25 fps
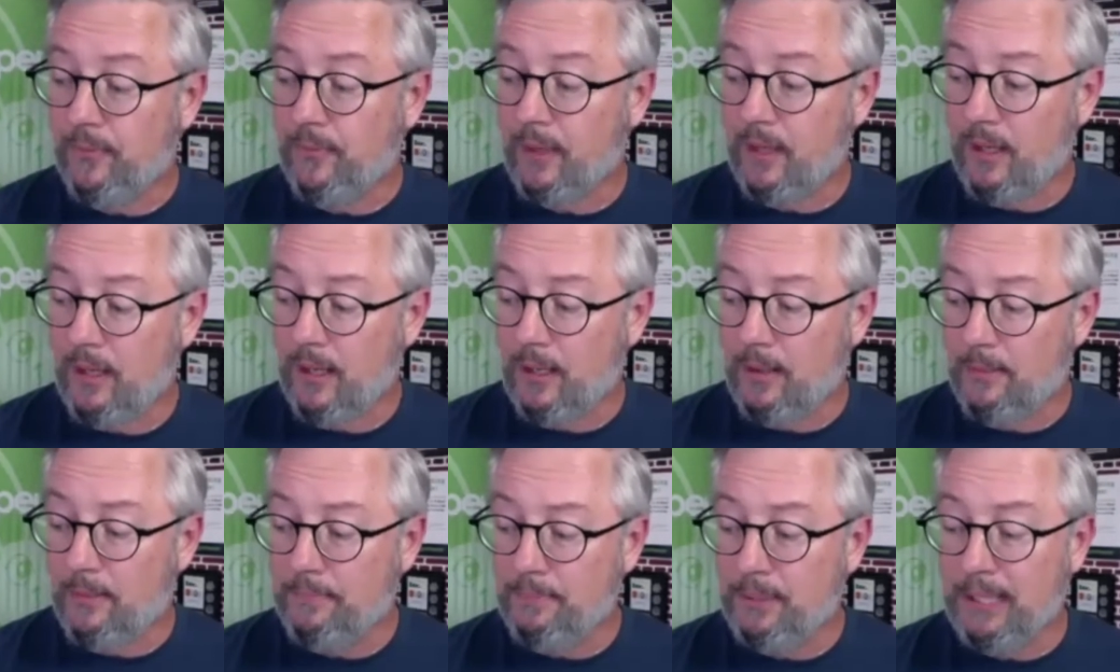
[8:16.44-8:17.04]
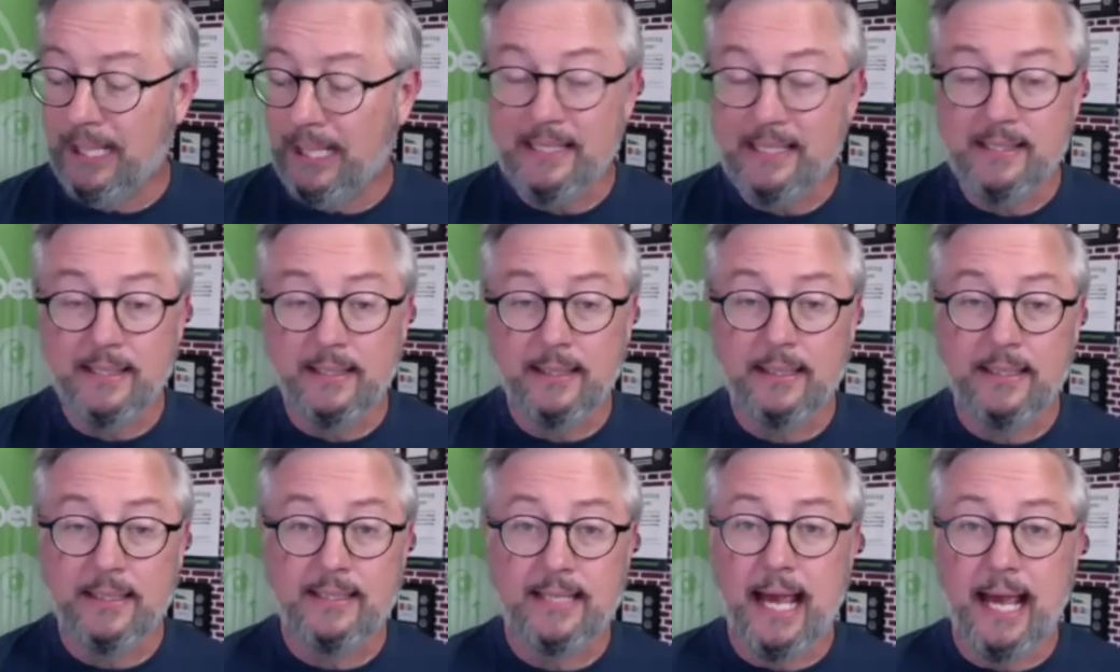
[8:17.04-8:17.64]
uh, placing
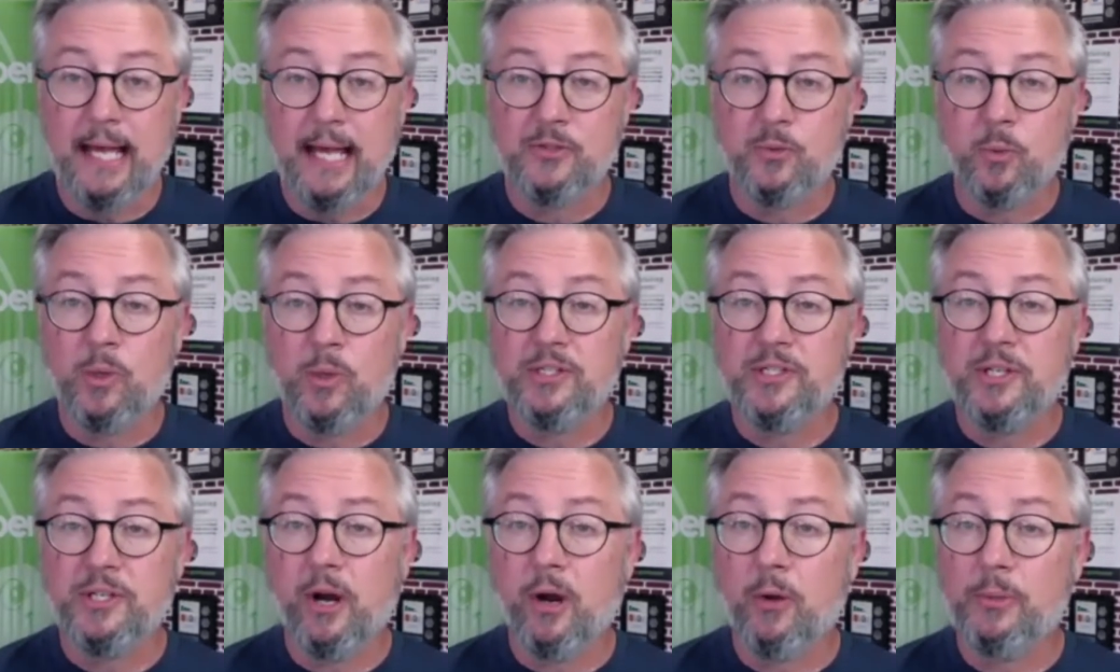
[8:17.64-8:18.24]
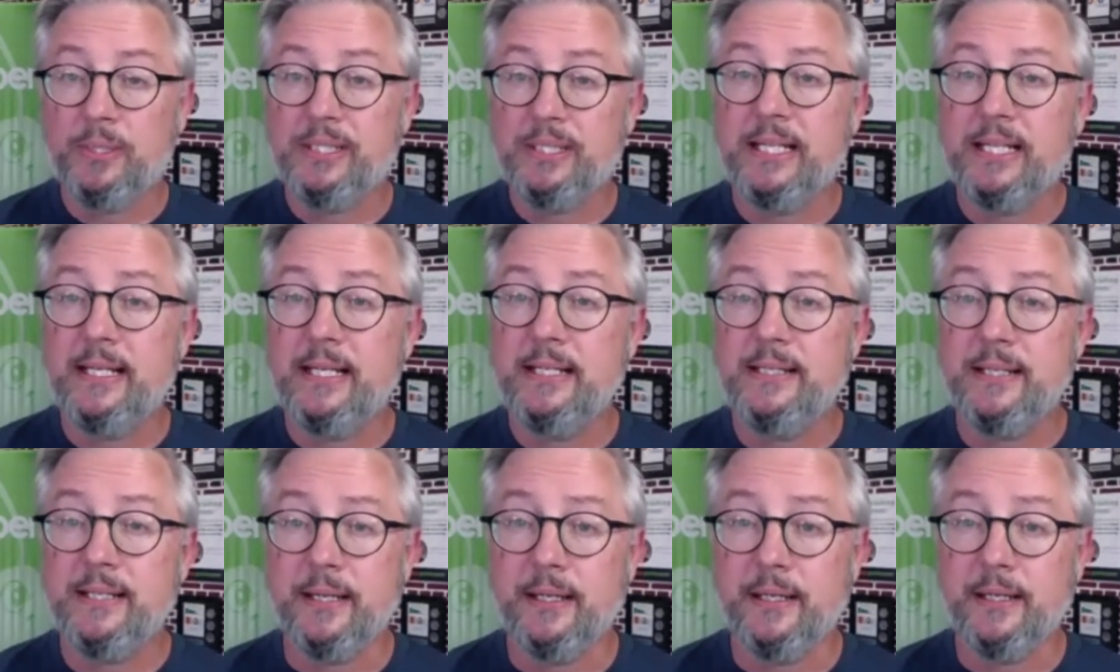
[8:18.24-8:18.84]
these ads wasn't always
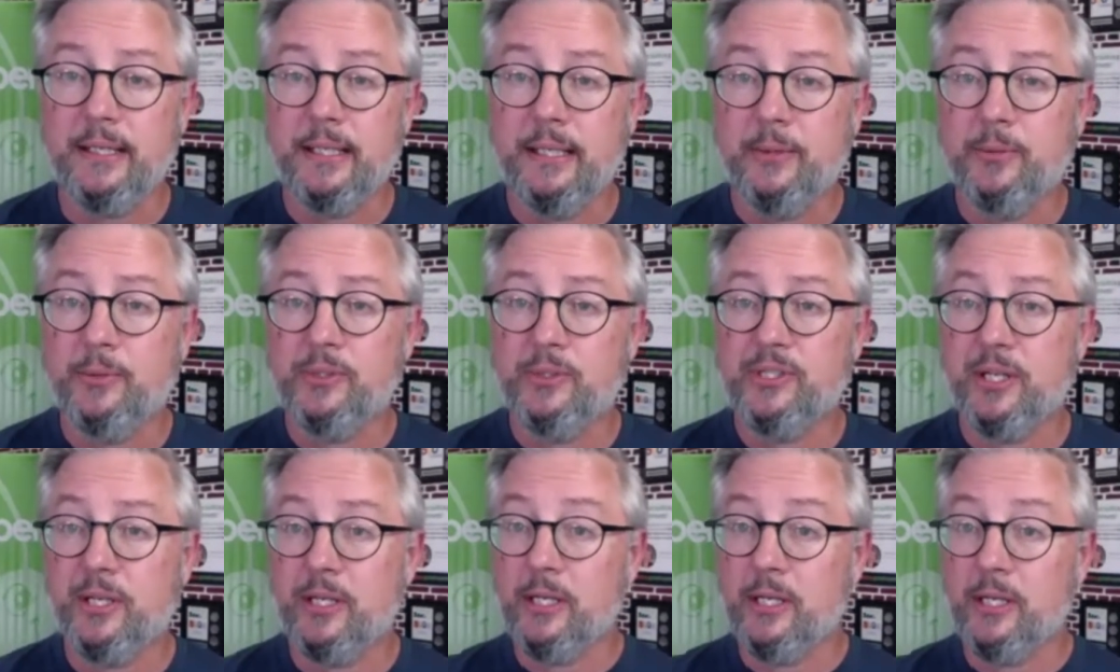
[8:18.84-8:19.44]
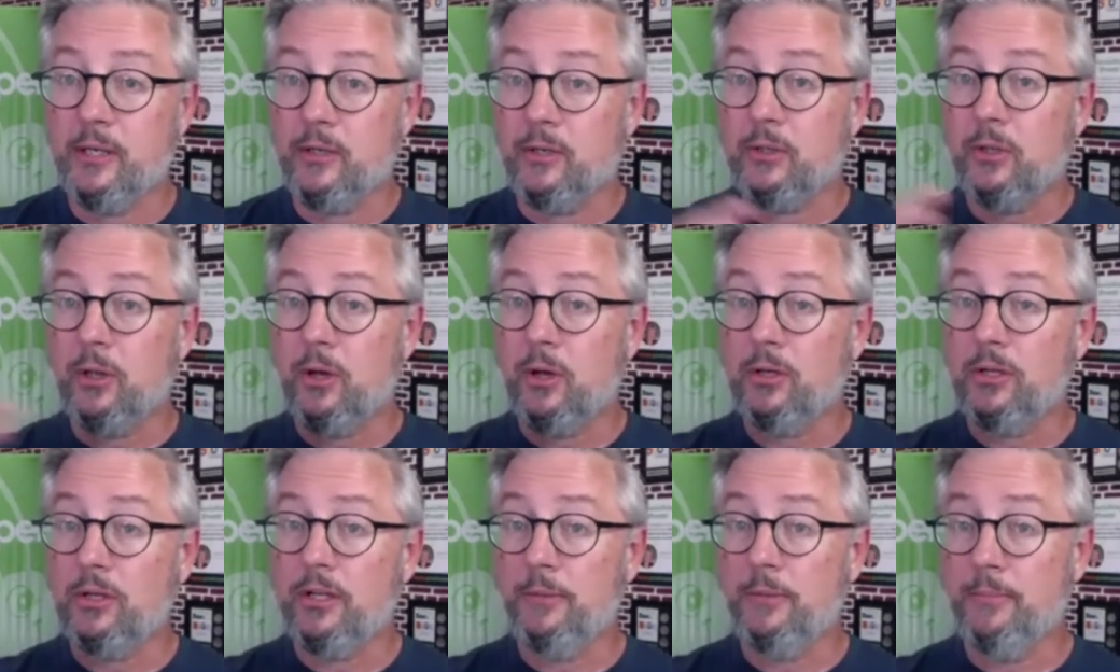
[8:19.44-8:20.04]
easy. It was a year
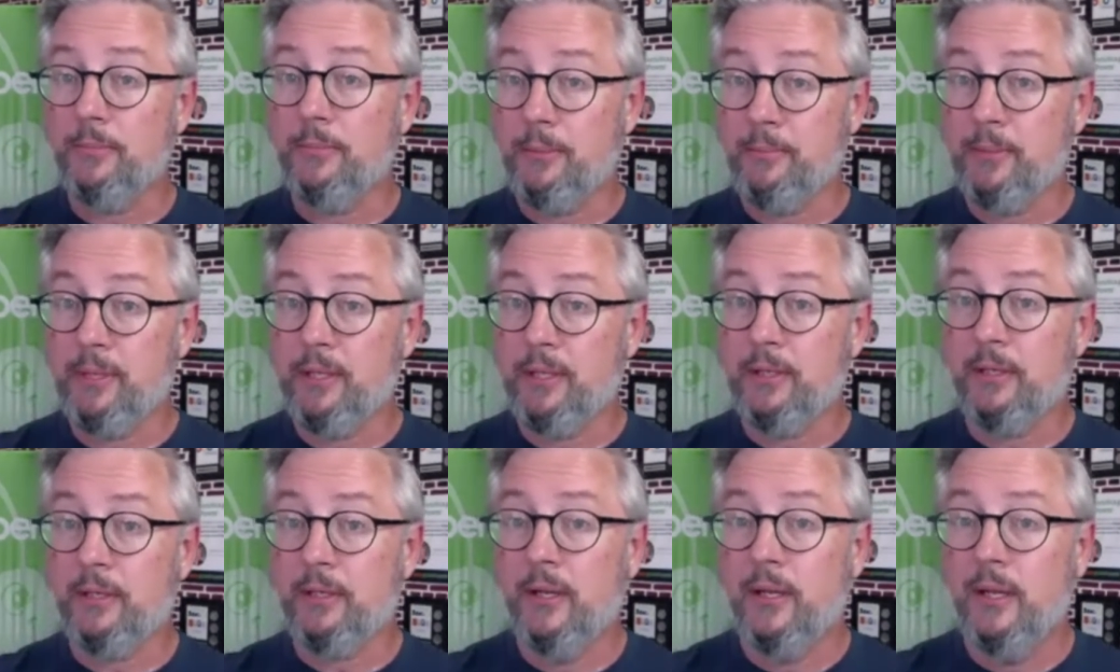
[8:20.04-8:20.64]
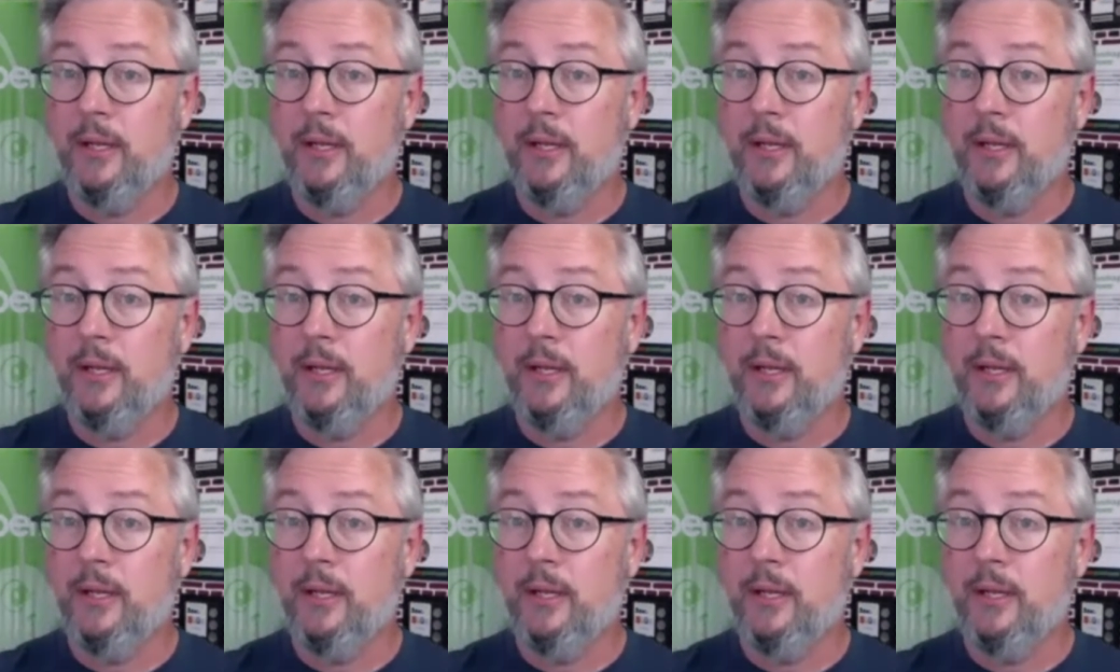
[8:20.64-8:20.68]
long commitment.